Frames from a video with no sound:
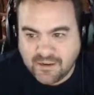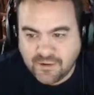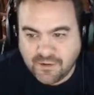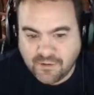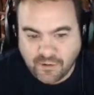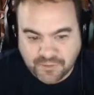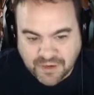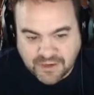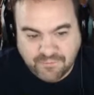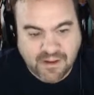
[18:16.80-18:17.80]
or
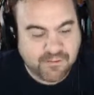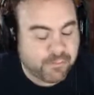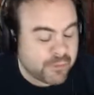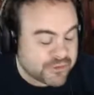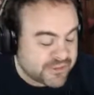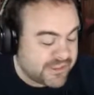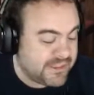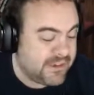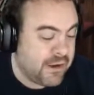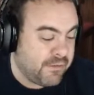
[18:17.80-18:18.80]
95%
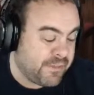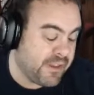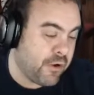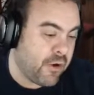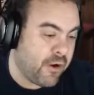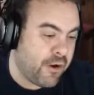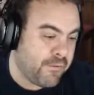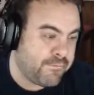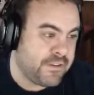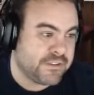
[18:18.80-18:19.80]
of the
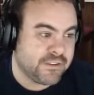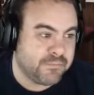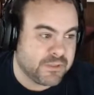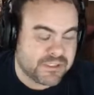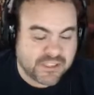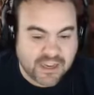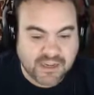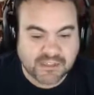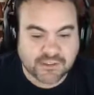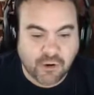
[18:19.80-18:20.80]
offensive
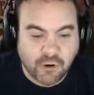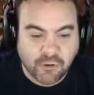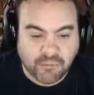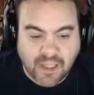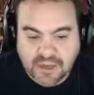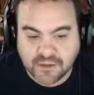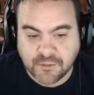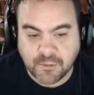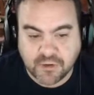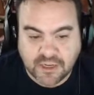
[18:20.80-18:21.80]
mistakes are lack of
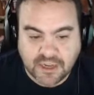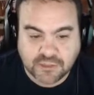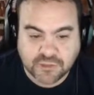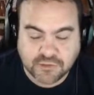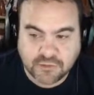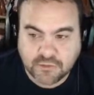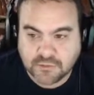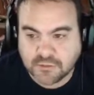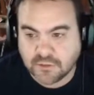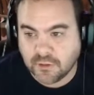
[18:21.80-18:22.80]
communication.
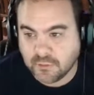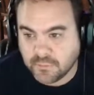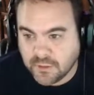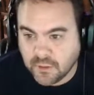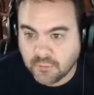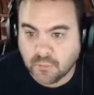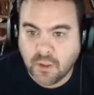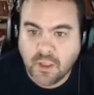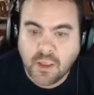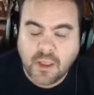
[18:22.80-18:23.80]
So,
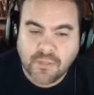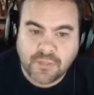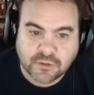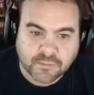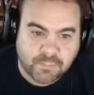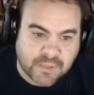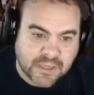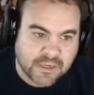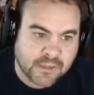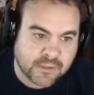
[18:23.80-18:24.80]
there's
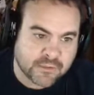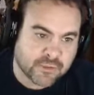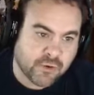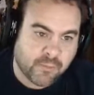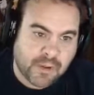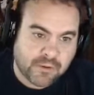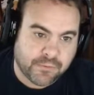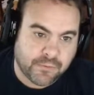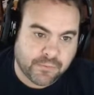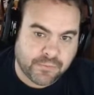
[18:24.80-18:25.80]
big concern about
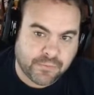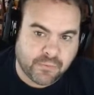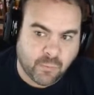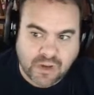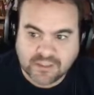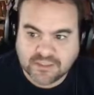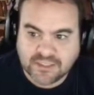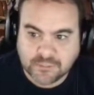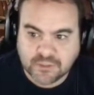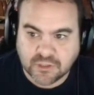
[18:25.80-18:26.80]
the way this
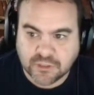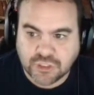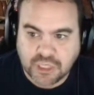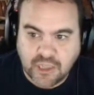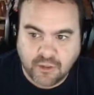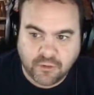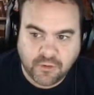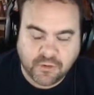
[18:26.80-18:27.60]
team's going to gel.